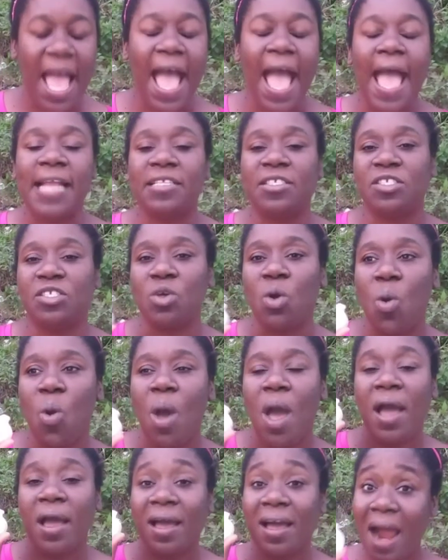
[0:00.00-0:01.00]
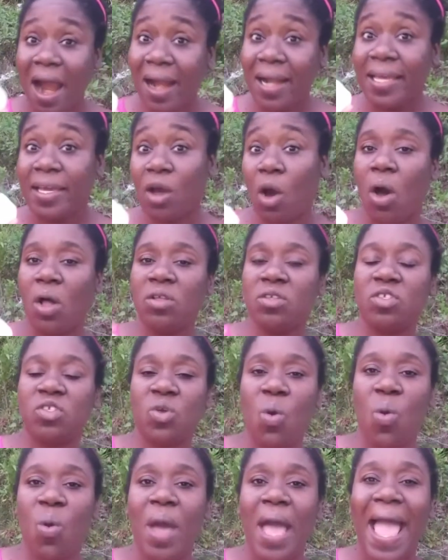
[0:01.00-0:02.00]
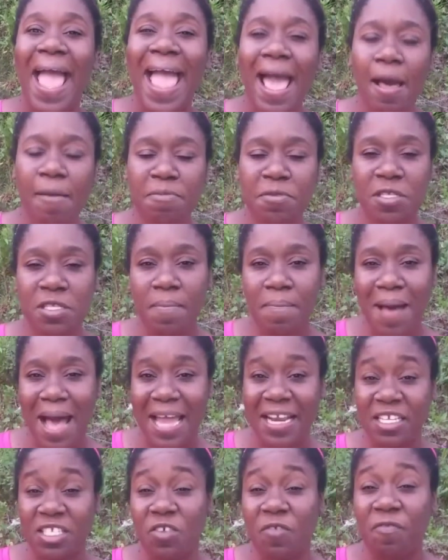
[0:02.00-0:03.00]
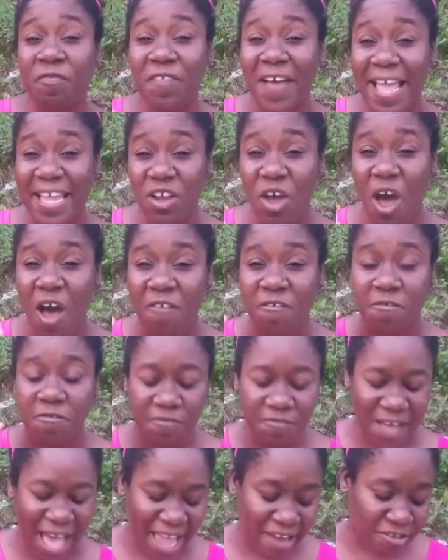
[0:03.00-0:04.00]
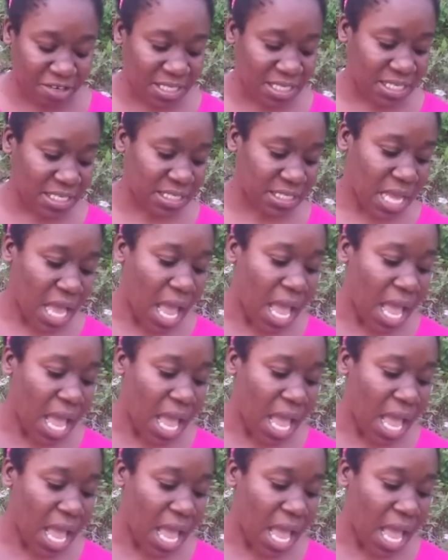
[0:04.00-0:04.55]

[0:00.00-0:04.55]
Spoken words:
and so garlic also helps the body to fight off viruses.